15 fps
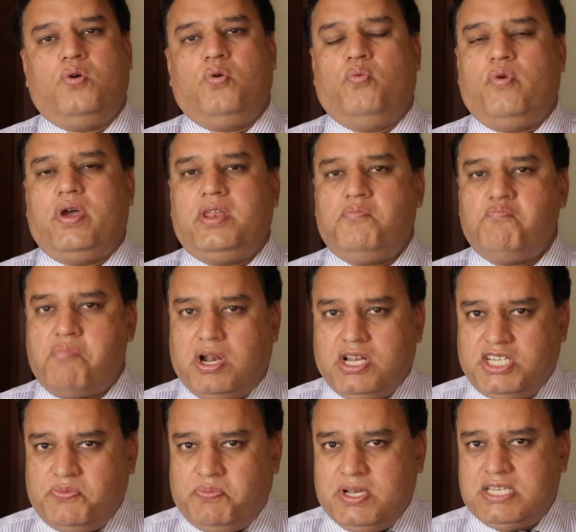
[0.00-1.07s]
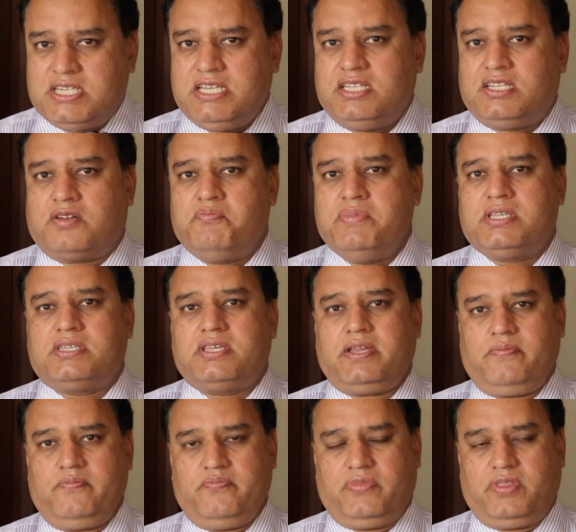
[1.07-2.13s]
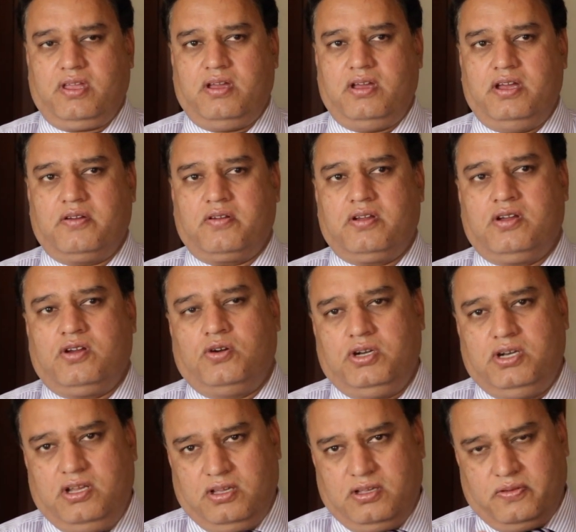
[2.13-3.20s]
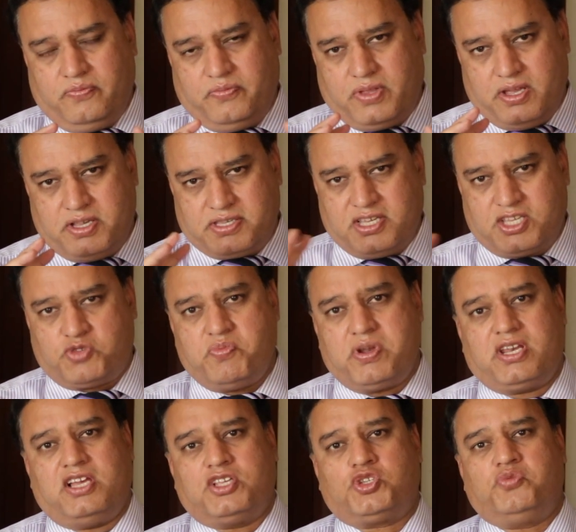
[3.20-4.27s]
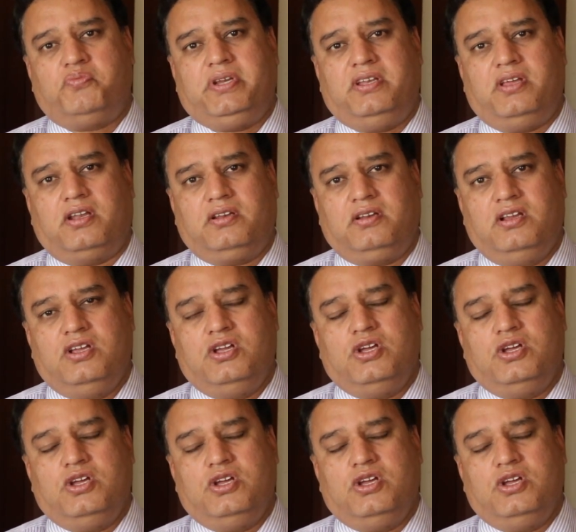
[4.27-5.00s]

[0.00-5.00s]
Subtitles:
When multiple teeth are missing, a good assessment has to be done